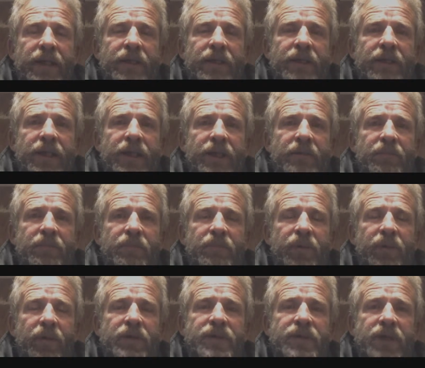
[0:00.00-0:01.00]
in the
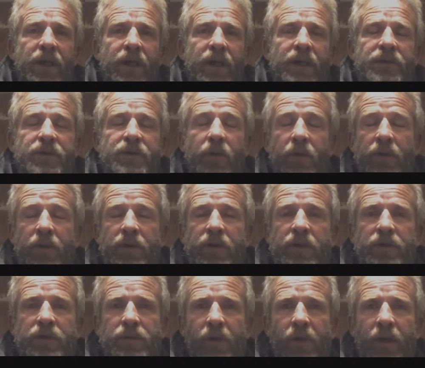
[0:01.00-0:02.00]
protons or
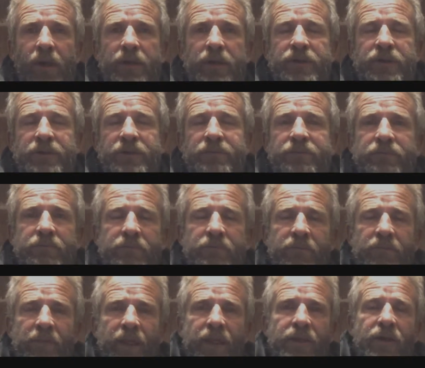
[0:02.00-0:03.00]
neutrons
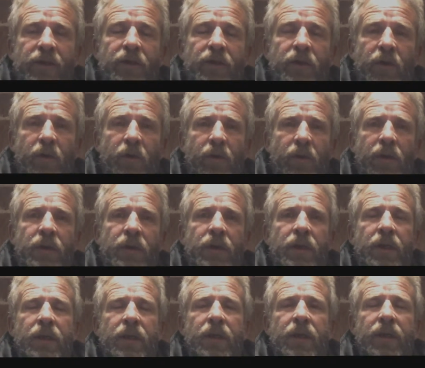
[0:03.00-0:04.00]
in the core
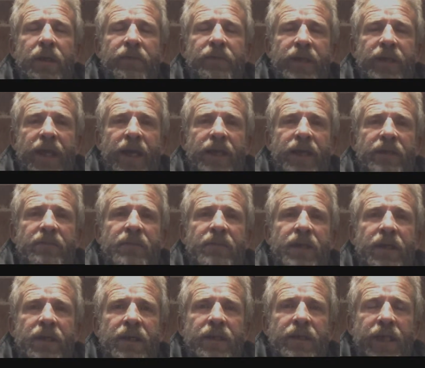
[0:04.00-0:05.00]
of the atom.
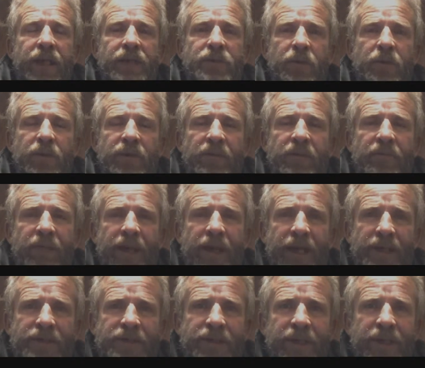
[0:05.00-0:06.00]
That's where the
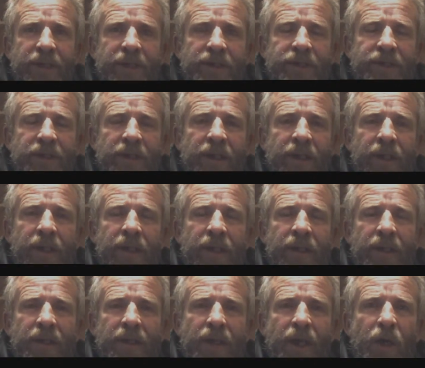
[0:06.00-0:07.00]
mass is.
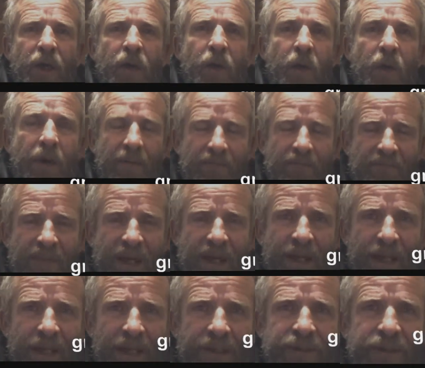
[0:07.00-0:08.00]
No
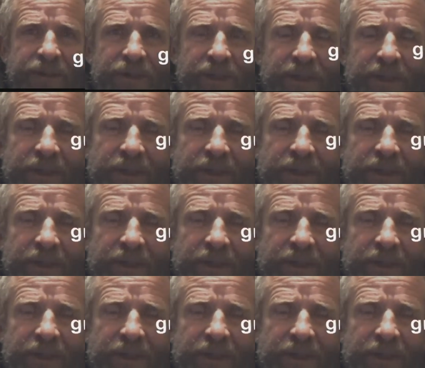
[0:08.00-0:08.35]
mass